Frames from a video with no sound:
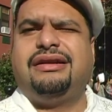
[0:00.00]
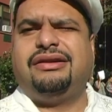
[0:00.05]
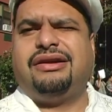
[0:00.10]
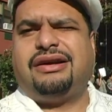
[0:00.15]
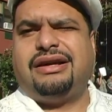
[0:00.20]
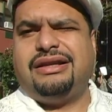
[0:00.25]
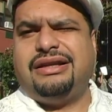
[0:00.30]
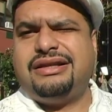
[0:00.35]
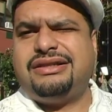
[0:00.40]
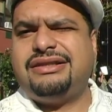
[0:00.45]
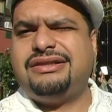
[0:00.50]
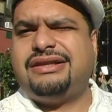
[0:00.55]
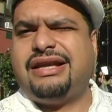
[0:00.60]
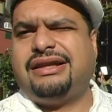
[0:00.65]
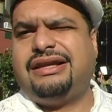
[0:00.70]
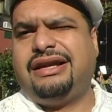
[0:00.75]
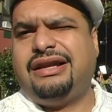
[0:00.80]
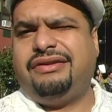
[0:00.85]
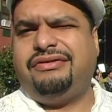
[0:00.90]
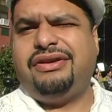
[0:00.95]
the conditions
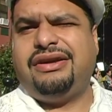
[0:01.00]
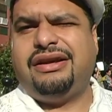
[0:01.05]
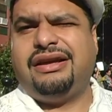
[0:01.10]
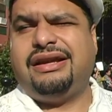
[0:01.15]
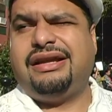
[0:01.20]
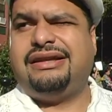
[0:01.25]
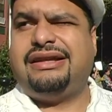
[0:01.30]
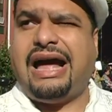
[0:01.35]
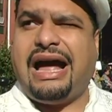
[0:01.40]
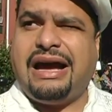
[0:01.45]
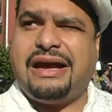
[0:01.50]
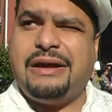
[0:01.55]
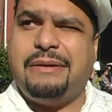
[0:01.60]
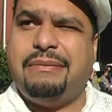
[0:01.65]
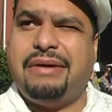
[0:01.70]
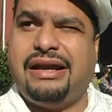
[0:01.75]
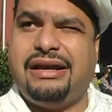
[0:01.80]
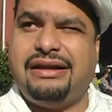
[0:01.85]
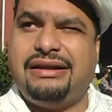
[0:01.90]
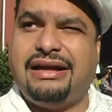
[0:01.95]
that they're living in, and
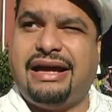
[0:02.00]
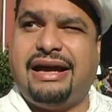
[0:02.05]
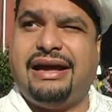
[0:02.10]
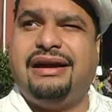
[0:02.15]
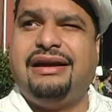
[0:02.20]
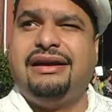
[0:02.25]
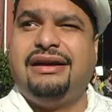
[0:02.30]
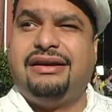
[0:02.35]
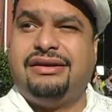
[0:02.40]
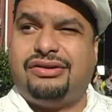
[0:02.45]
documenting that